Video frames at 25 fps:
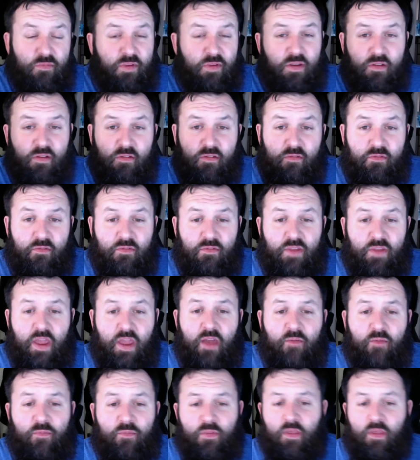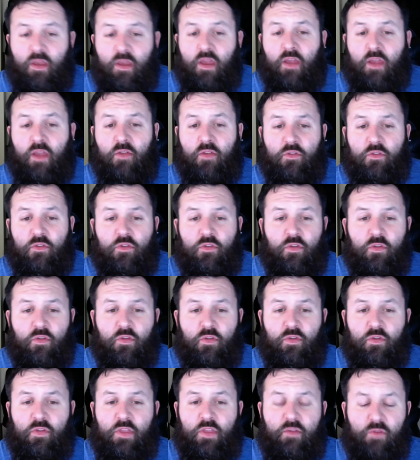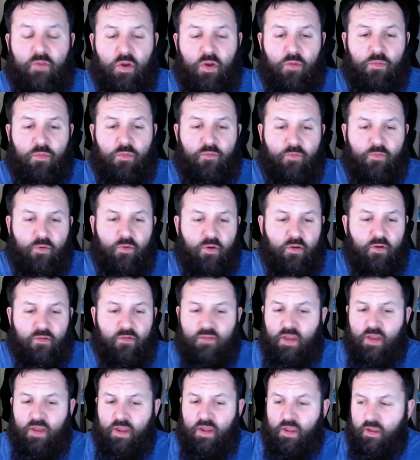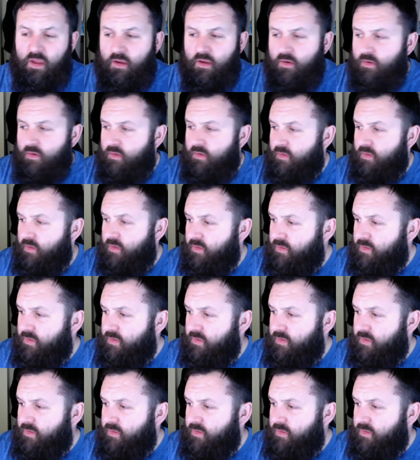And yeah, I'll leave it open for a second here